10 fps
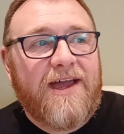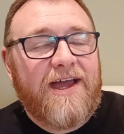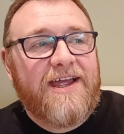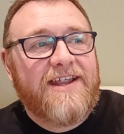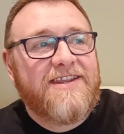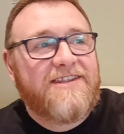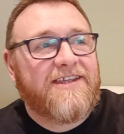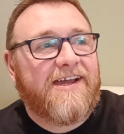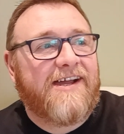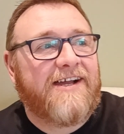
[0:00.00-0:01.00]
and
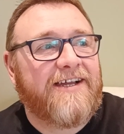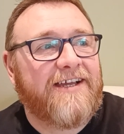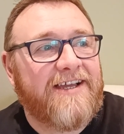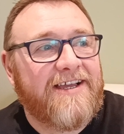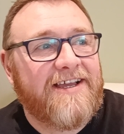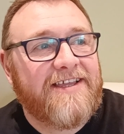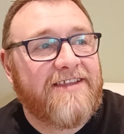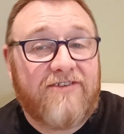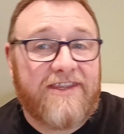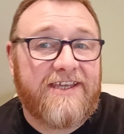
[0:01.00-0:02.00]

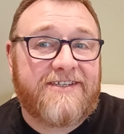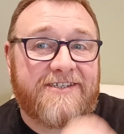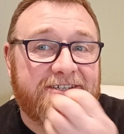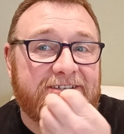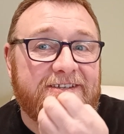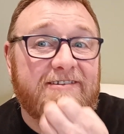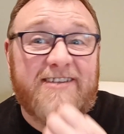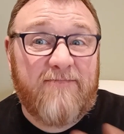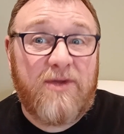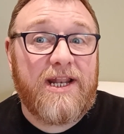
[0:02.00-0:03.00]
they've got this.
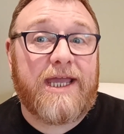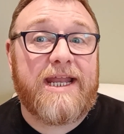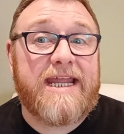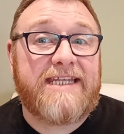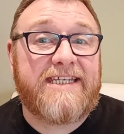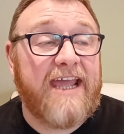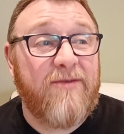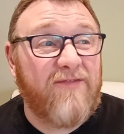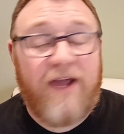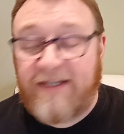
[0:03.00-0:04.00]
It's a bit like an ATM.
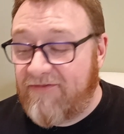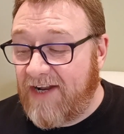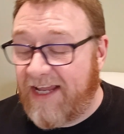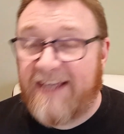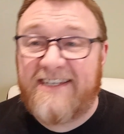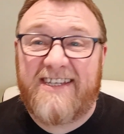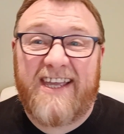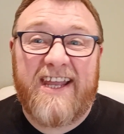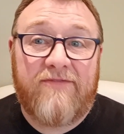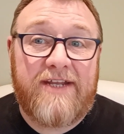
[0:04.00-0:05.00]
In fact, it really is. It's a
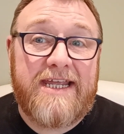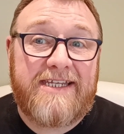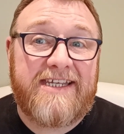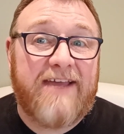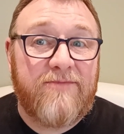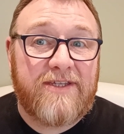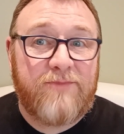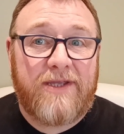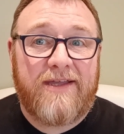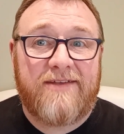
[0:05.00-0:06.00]
kind of an ATM that's
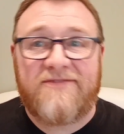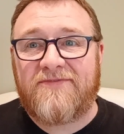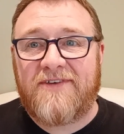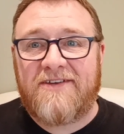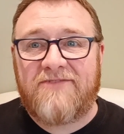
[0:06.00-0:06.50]
been kind of